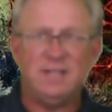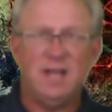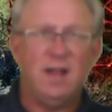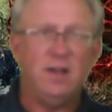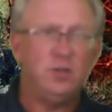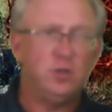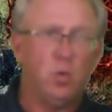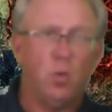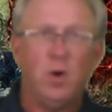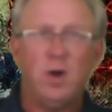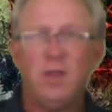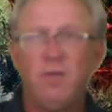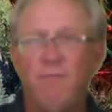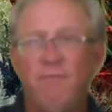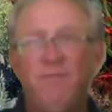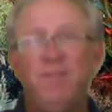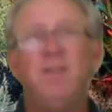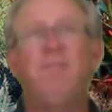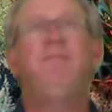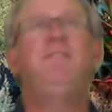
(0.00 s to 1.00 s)
20,
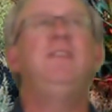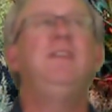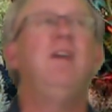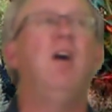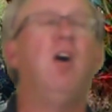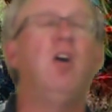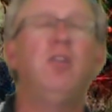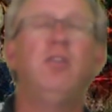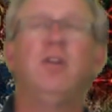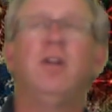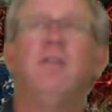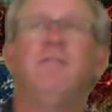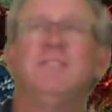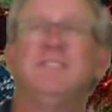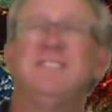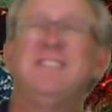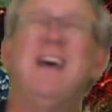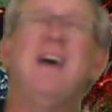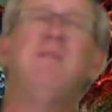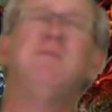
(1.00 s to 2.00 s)
50, 100 of us,
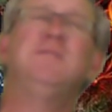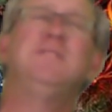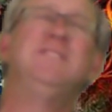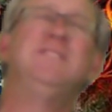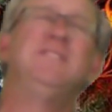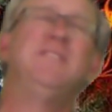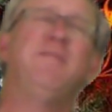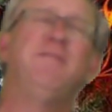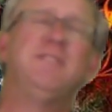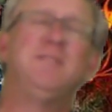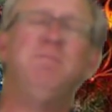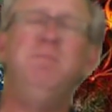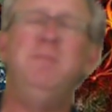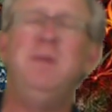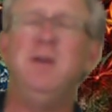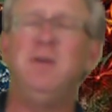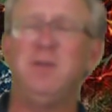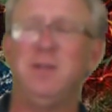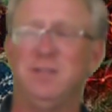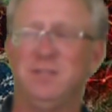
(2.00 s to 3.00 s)
thousands of us,
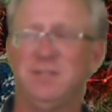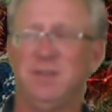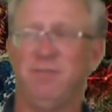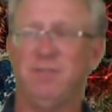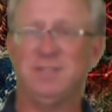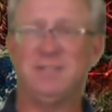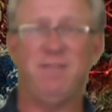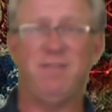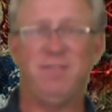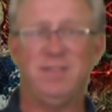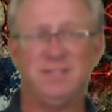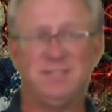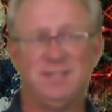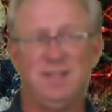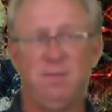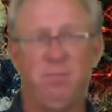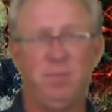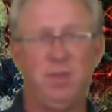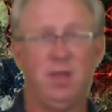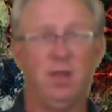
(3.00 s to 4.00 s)
millions of us have the
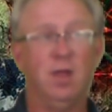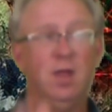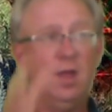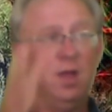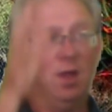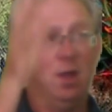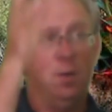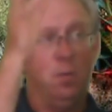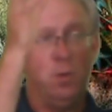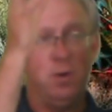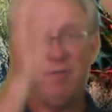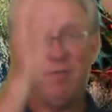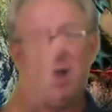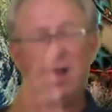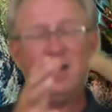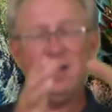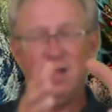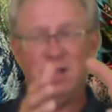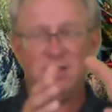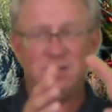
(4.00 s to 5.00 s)
same thing. We've got
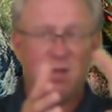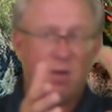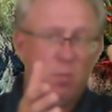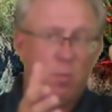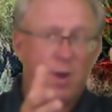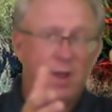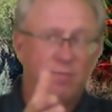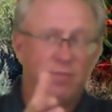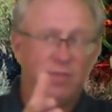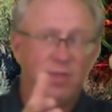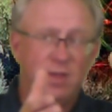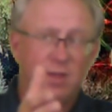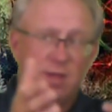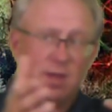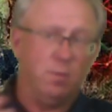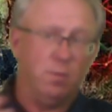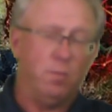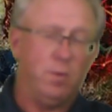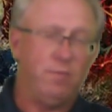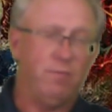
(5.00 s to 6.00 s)
a, a way of
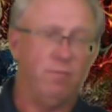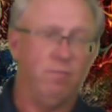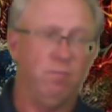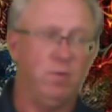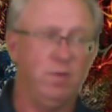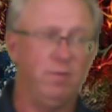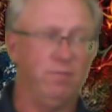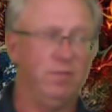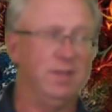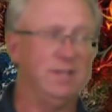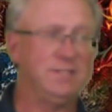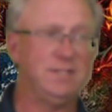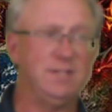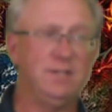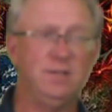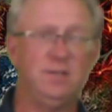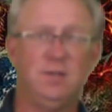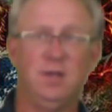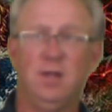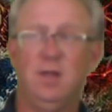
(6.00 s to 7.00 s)
thinking. We've, we've
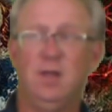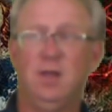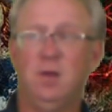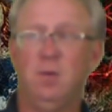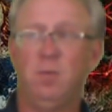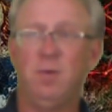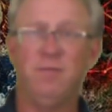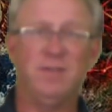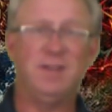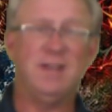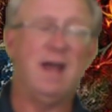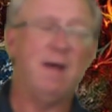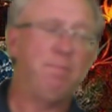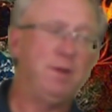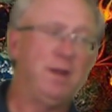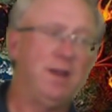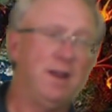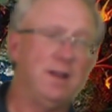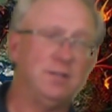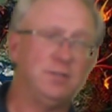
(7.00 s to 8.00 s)
listened, We've
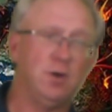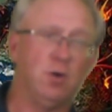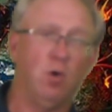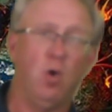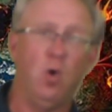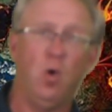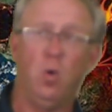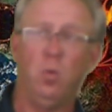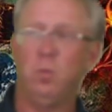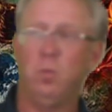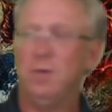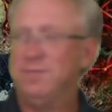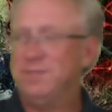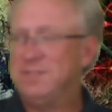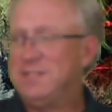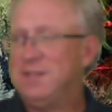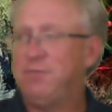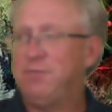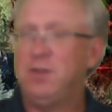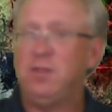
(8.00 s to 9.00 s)
adopted it as our own. We've
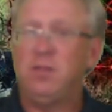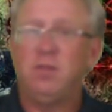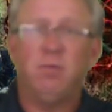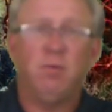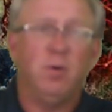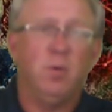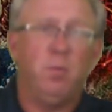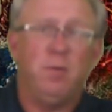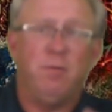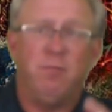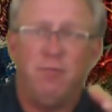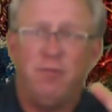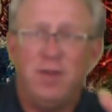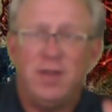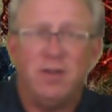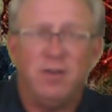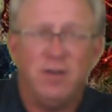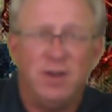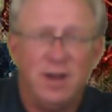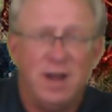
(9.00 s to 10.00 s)
sifted through. We've
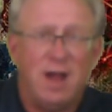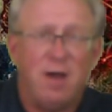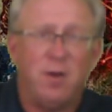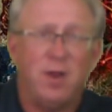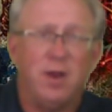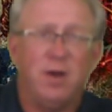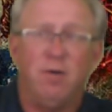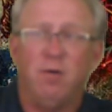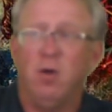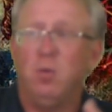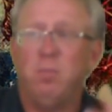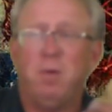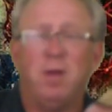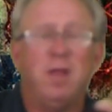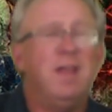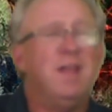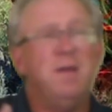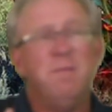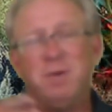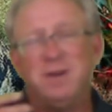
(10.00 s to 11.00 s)
figured it out on our own. But
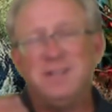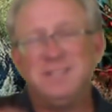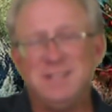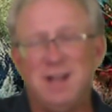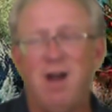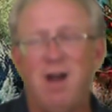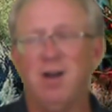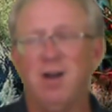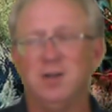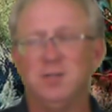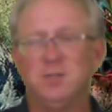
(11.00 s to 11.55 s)
but it's ours.